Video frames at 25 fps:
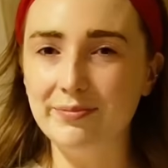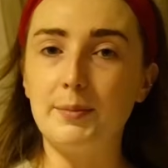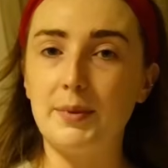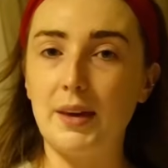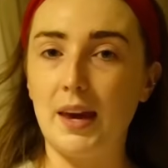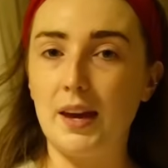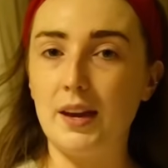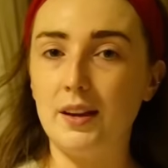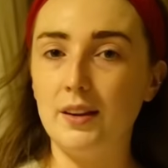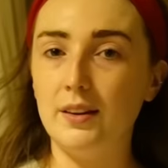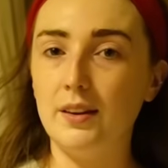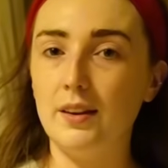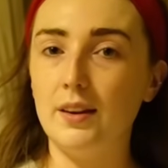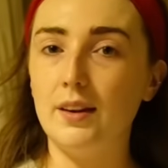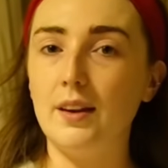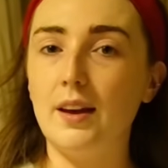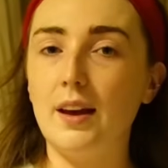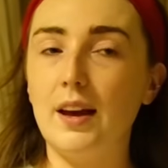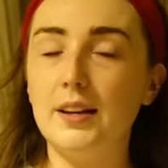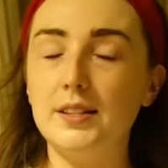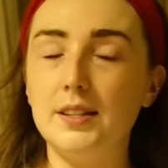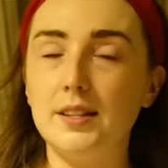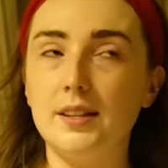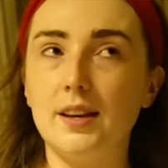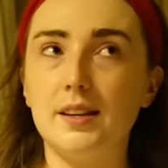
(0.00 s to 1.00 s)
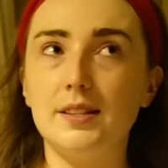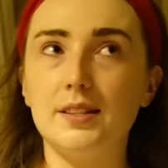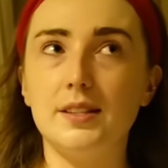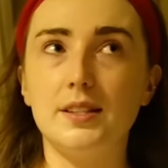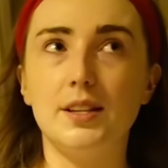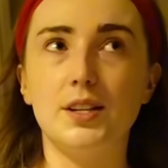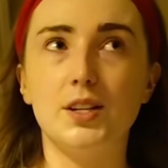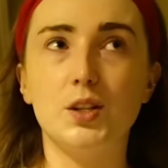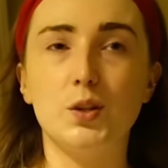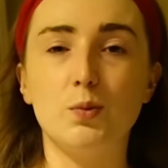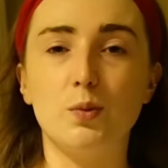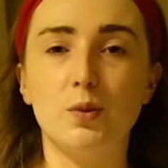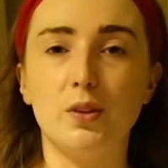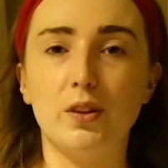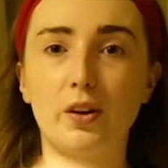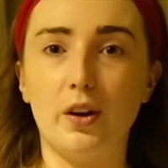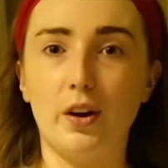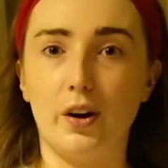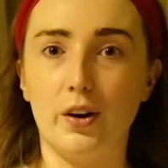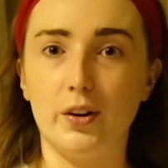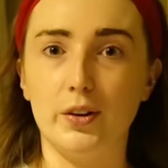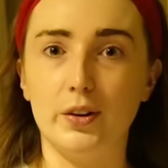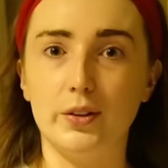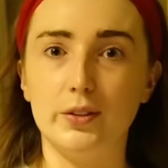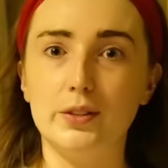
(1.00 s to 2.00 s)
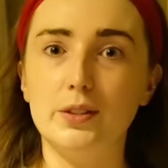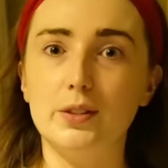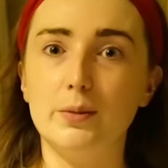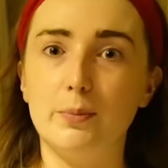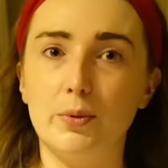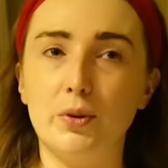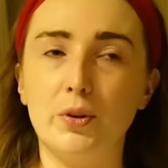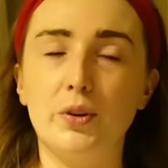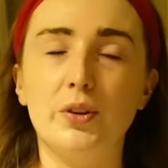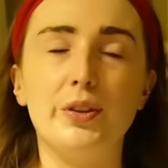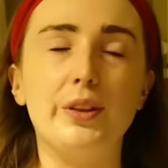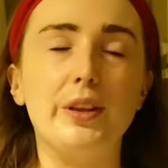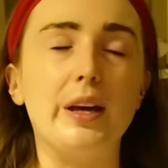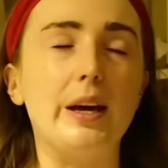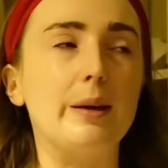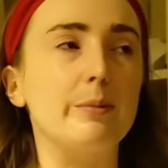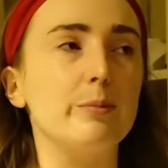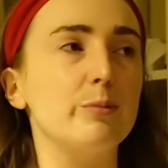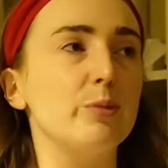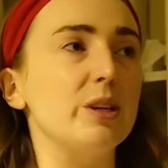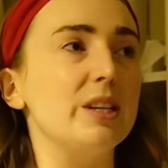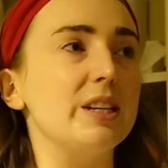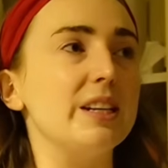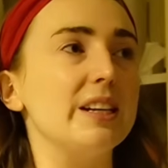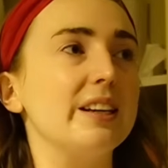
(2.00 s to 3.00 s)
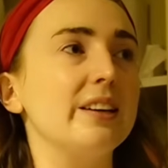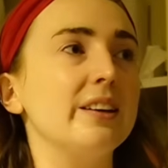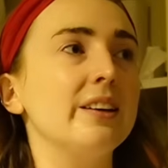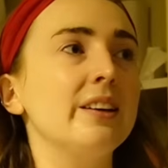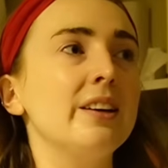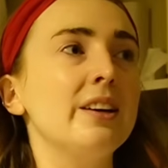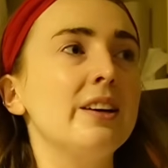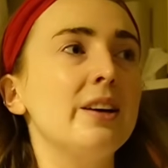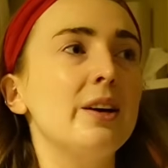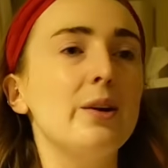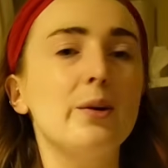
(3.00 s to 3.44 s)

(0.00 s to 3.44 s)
I'm getting to that stage with Girls, the book that I'm reading,